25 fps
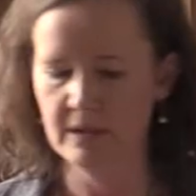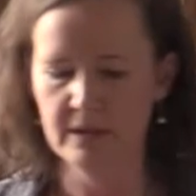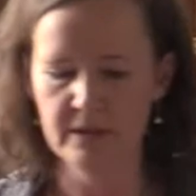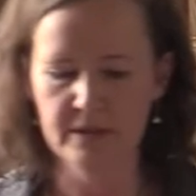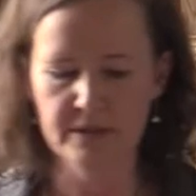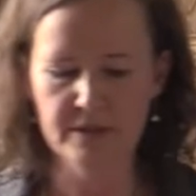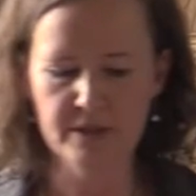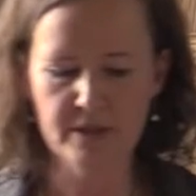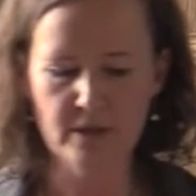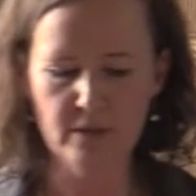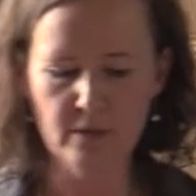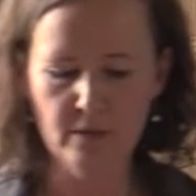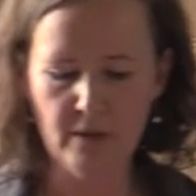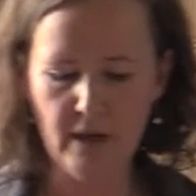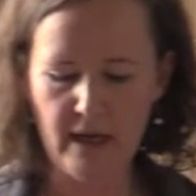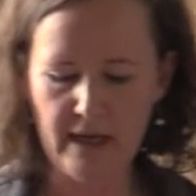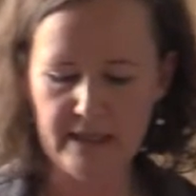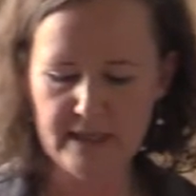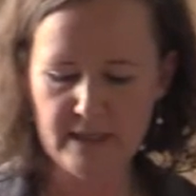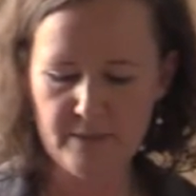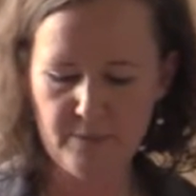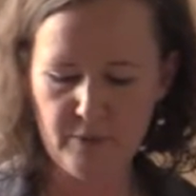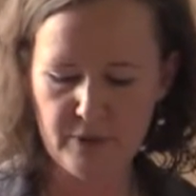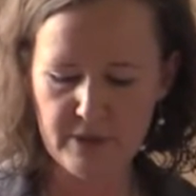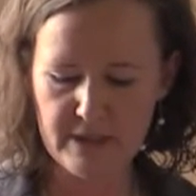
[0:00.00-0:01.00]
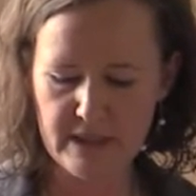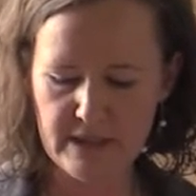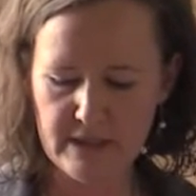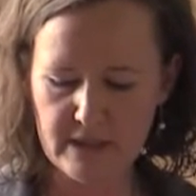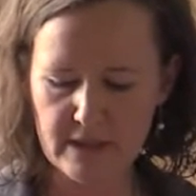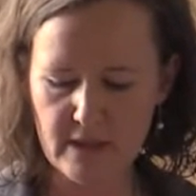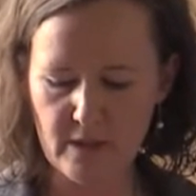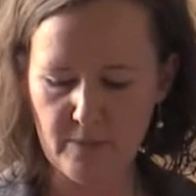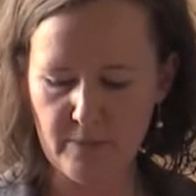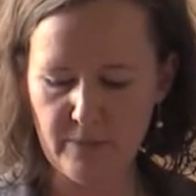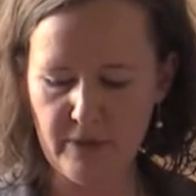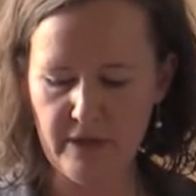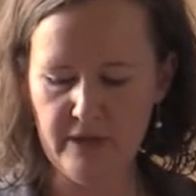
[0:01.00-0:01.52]
So I suppose in
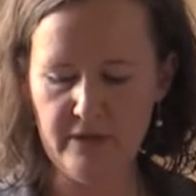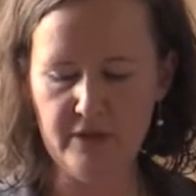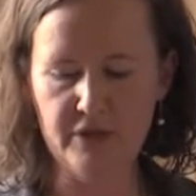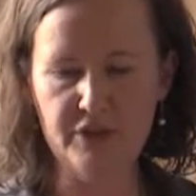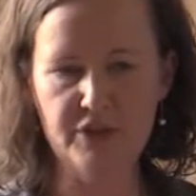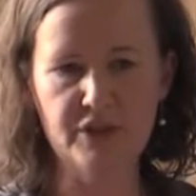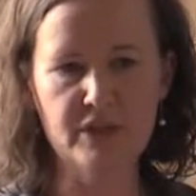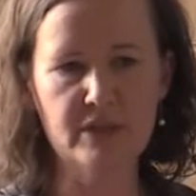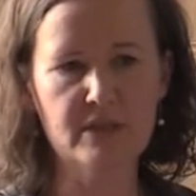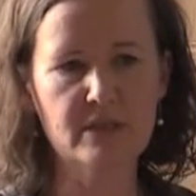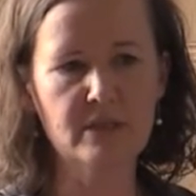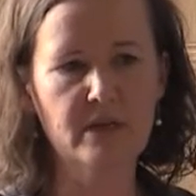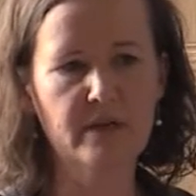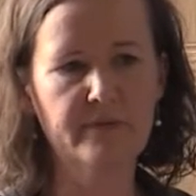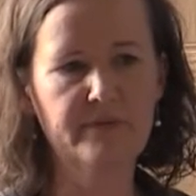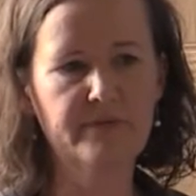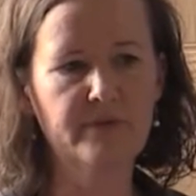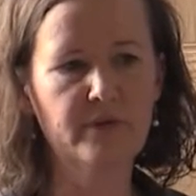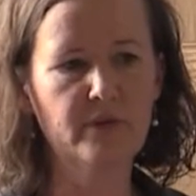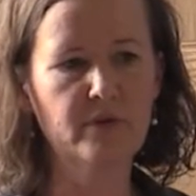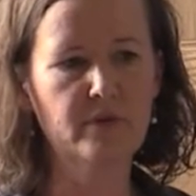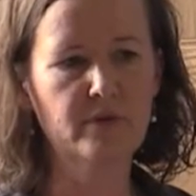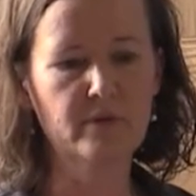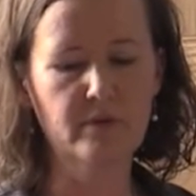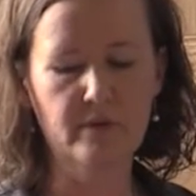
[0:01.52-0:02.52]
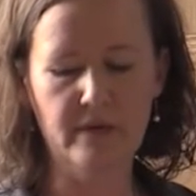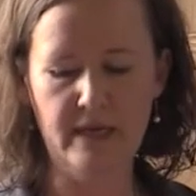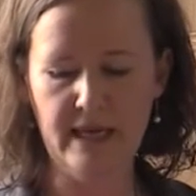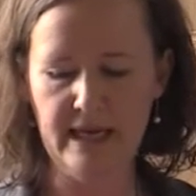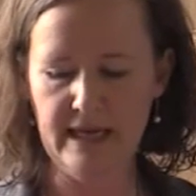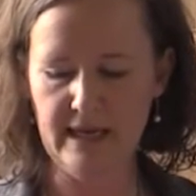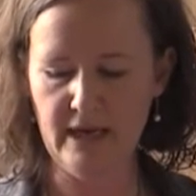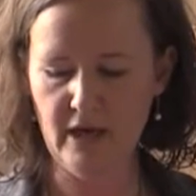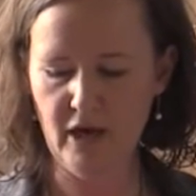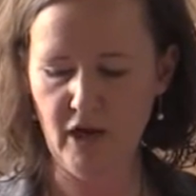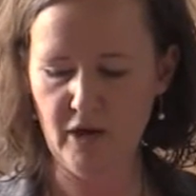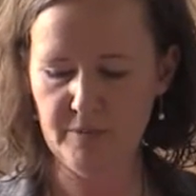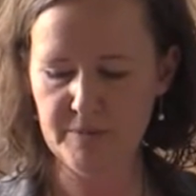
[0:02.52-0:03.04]
summary there's just a few
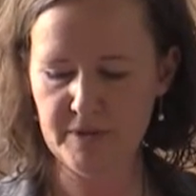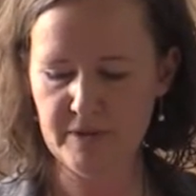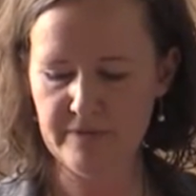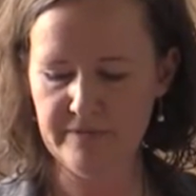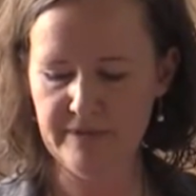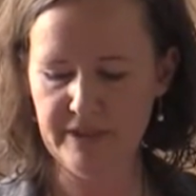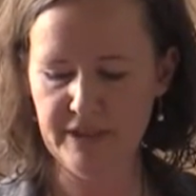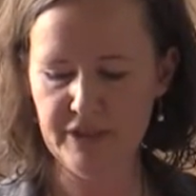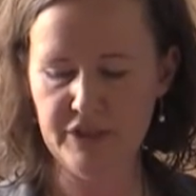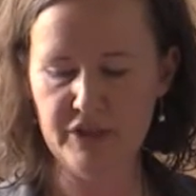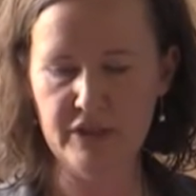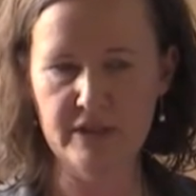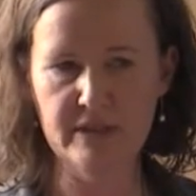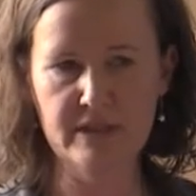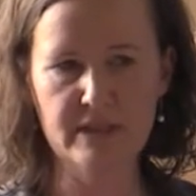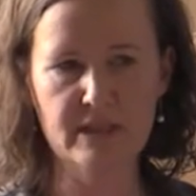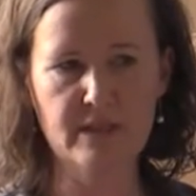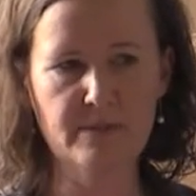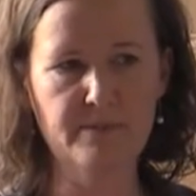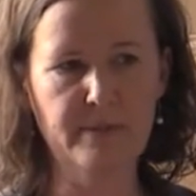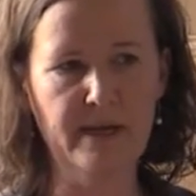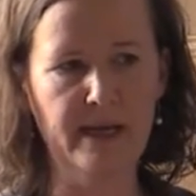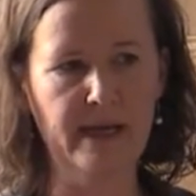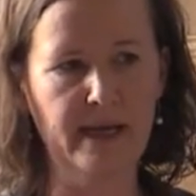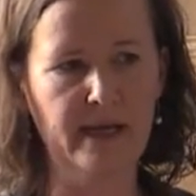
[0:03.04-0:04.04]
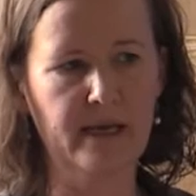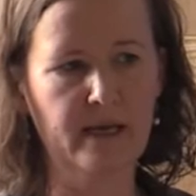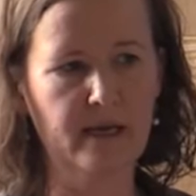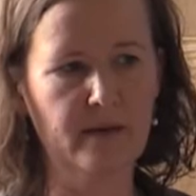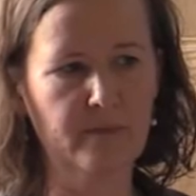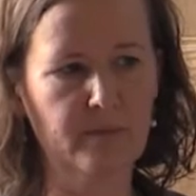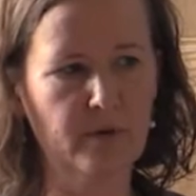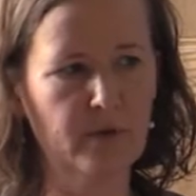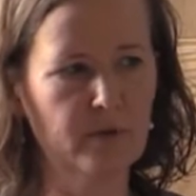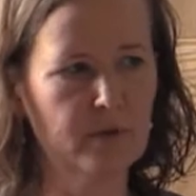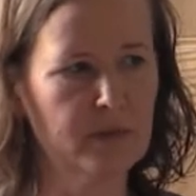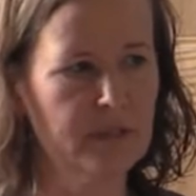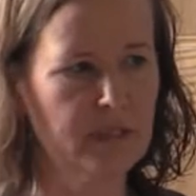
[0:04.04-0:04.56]
key observations to make, and I'm
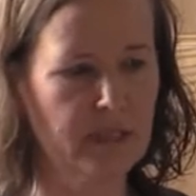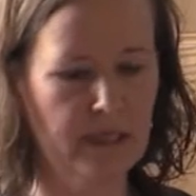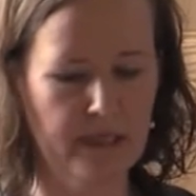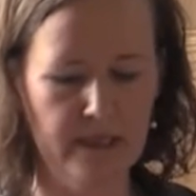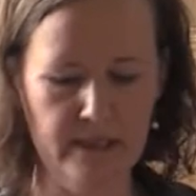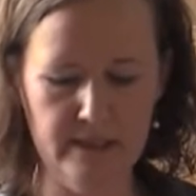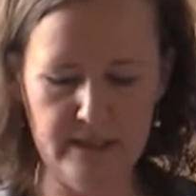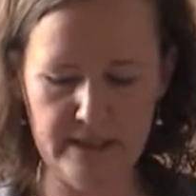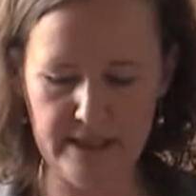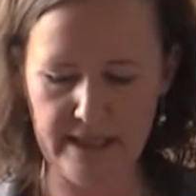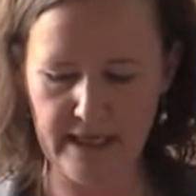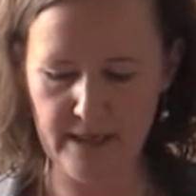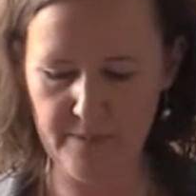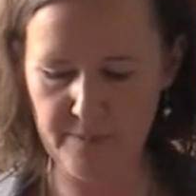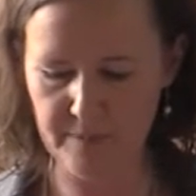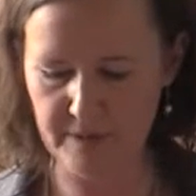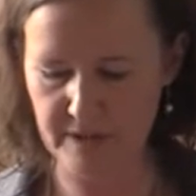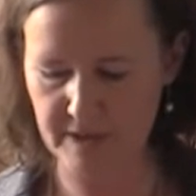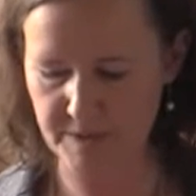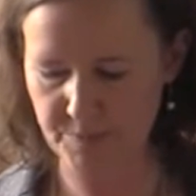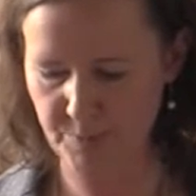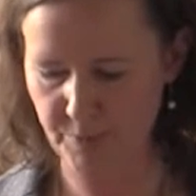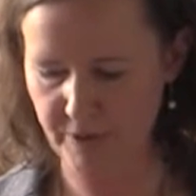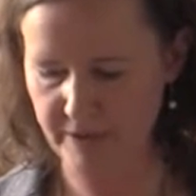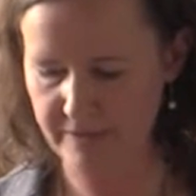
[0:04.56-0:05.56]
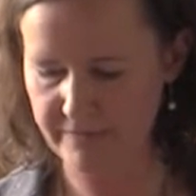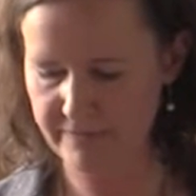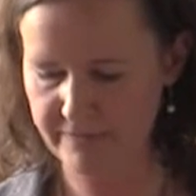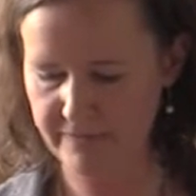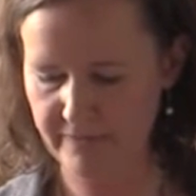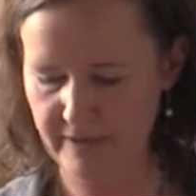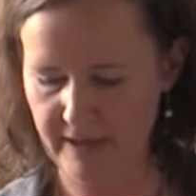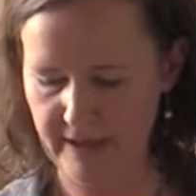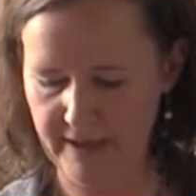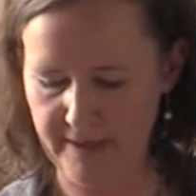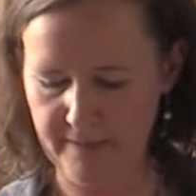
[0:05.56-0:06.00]
going to keep this brief